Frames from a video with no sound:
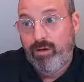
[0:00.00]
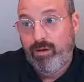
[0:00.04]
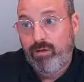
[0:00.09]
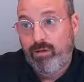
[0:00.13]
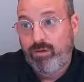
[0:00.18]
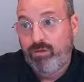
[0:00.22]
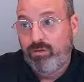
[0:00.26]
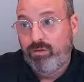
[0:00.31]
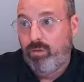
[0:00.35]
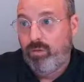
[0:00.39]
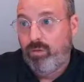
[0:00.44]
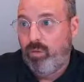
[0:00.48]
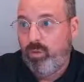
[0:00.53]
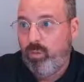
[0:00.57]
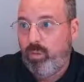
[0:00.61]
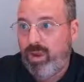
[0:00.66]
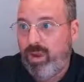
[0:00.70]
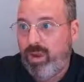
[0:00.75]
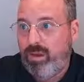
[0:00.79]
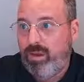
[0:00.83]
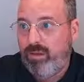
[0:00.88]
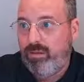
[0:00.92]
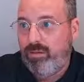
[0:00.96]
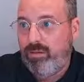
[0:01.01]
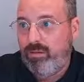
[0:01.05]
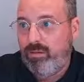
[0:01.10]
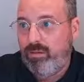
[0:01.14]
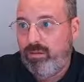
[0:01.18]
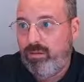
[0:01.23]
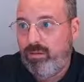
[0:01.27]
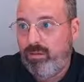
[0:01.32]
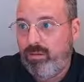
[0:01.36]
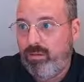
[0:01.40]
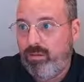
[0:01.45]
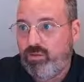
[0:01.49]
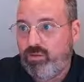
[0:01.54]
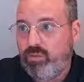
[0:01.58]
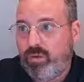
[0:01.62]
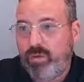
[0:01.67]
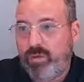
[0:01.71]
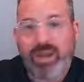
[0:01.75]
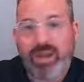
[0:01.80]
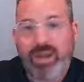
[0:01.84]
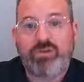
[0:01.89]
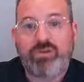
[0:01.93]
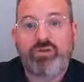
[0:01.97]
So the way you just want to
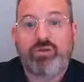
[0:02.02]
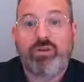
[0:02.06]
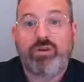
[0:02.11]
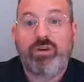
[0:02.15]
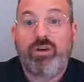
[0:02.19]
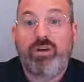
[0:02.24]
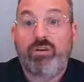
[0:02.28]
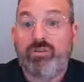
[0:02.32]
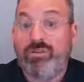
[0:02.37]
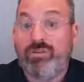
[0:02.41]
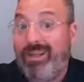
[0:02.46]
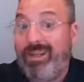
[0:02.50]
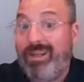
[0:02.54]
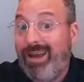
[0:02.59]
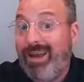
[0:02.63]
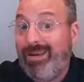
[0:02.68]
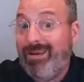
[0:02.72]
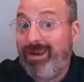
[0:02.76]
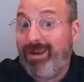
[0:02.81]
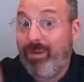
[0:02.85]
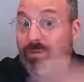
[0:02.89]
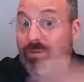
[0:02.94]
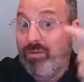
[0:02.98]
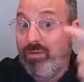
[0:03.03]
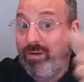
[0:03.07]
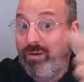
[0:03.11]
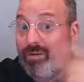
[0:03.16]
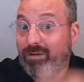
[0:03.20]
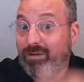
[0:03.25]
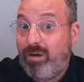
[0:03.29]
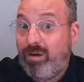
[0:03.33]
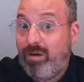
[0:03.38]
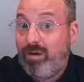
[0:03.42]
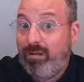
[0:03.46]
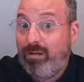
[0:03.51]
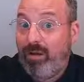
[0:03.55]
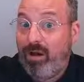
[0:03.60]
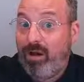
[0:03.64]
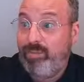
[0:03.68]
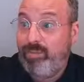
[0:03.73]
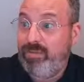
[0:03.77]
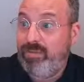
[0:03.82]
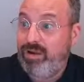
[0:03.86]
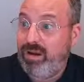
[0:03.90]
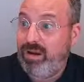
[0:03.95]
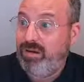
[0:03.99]
make sure your slide numbering's all
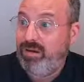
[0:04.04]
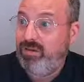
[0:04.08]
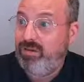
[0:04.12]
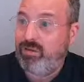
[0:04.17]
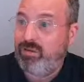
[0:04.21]
updated.